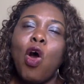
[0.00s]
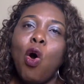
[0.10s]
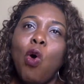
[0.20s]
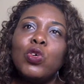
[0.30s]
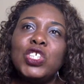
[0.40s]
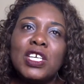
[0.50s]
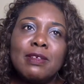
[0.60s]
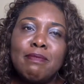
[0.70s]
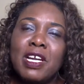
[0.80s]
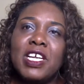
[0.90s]
urgent
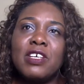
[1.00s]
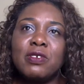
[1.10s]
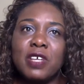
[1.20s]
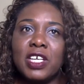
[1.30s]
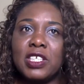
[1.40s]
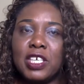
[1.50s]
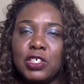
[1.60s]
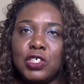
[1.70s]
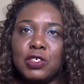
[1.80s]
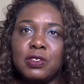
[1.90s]
medical
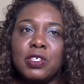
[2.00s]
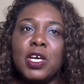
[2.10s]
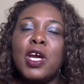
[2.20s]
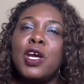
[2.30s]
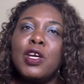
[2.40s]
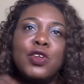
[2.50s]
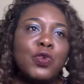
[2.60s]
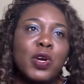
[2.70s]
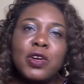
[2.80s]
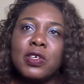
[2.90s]
attention.
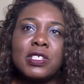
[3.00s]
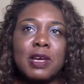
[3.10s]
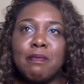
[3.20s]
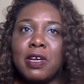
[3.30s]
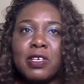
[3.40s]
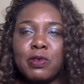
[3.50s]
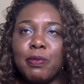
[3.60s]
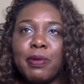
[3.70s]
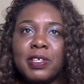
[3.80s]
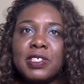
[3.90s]
You are not a medical
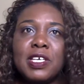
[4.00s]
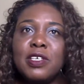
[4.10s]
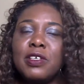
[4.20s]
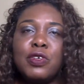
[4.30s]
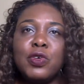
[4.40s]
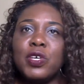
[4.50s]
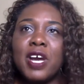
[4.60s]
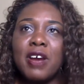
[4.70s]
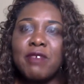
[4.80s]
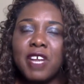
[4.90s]
person. You don't
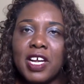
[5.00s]
have the